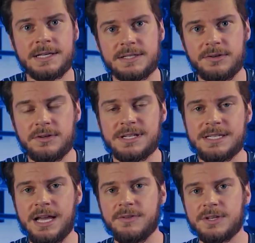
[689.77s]
So you can
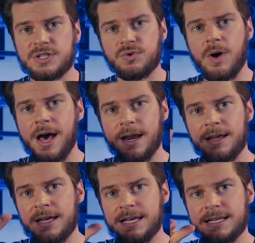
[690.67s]
see how the squat
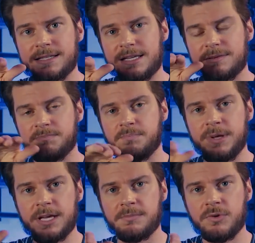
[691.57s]
is this
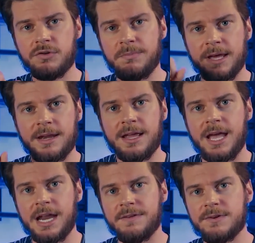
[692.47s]
big movement,
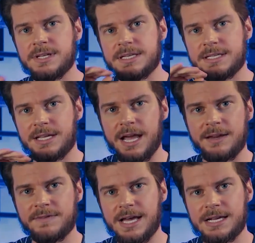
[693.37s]
and if you just kind
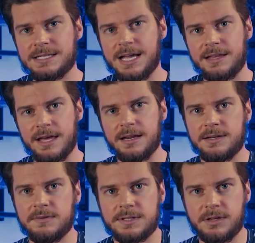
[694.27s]
of dissect that
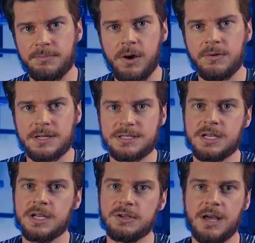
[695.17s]
into its components,
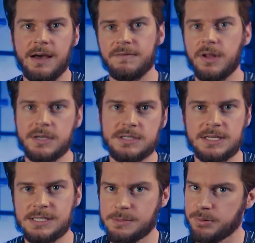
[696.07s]
you have
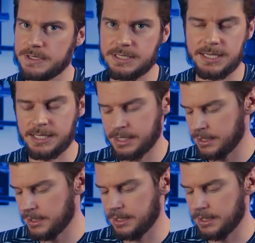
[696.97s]
lunging, sprinting,